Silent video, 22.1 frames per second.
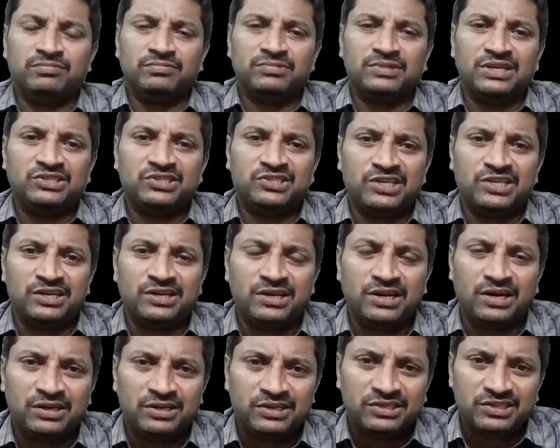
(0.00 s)
the
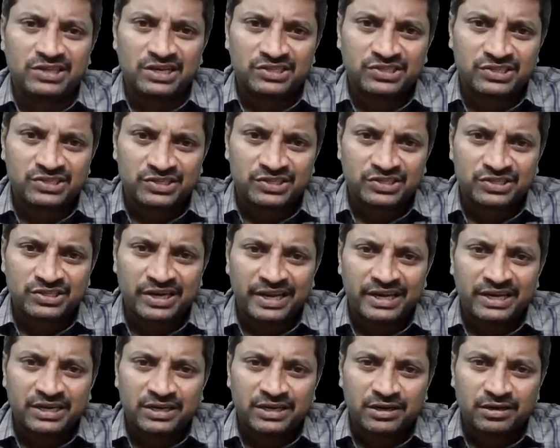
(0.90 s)
general disasters
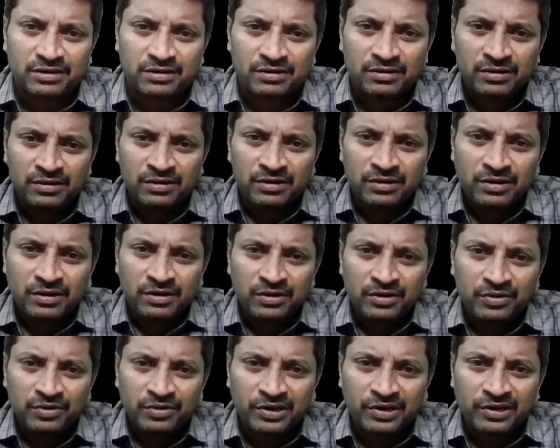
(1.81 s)
like
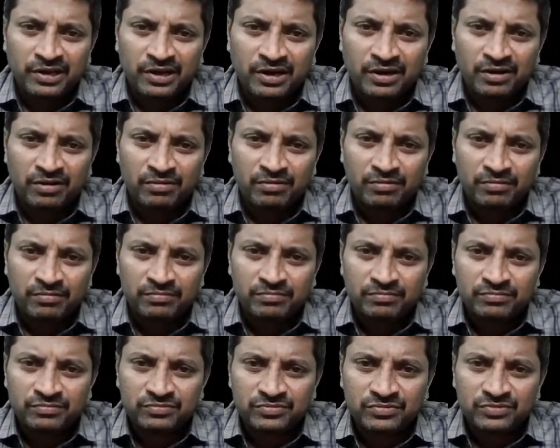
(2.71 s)
you can have
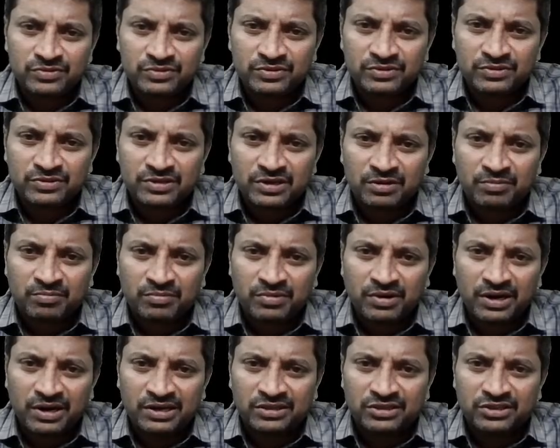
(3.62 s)

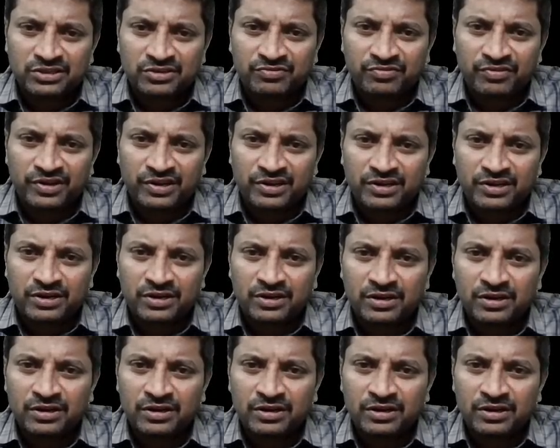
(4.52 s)
some earthquake,